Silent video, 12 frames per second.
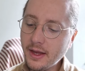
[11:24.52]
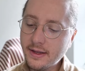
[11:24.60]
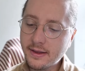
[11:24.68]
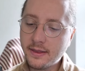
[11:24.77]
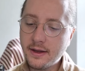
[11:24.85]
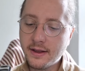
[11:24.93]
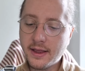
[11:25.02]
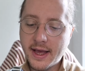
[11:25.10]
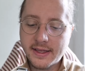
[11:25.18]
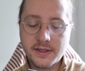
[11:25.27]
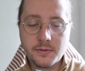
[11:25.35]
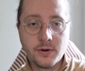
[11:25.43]
the
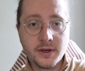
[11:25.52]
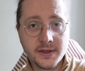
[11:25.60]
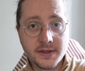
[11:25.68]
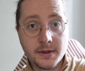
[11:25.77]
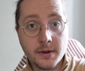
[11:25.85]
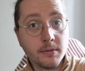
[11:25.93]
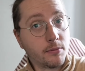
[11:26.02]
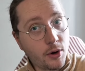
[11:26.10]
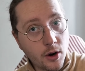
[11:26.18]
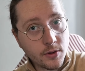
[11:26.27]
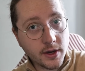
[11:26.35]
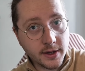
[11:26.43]
lens was
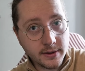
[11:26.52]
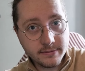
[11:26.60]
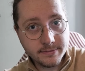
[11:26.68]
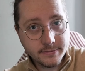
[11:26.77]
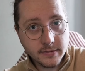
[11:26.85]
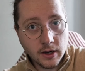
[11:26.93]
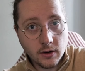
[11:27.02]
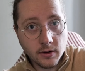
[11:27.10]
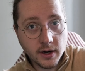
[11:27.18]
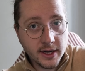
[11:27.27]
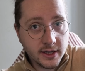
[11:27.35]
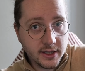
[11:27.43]
broken,
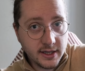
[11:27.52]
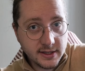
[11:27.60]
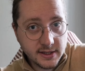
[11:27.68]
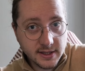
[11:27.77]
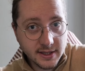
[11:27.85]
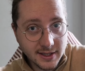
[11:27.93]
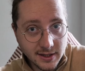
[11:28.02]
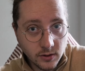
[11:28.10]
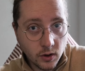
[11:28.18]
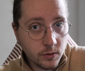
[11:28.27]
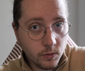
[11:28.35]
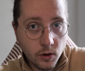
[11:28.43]
or at least
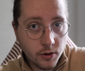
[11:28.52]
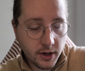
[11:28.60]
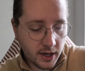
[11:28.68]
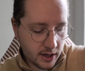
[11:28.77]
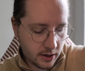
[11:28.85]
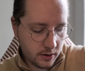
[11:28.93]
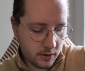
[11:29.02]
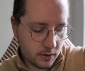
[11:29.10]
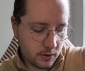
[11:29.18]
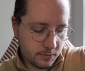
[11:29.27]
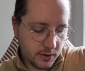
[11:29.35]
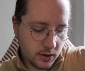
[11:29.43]
not working at
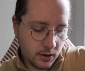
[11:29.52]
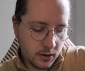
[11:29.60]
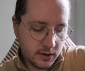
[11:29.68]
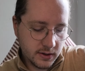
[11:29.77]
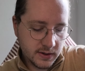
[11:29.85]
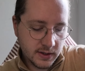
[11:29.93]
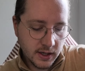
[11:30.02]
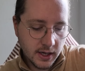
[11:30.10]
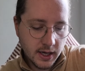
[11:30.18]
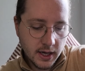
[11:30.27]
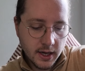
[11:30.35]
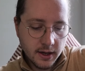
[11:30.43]
all, because
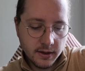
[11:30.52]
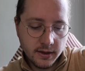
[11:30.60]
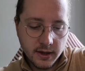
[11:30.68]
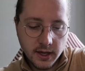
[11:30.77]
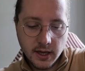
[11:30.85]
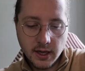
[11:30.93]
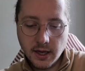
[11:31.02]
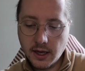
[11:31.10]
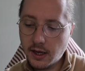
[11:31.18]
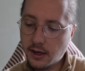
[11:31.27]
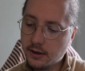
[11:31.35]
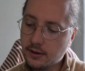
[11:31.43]
the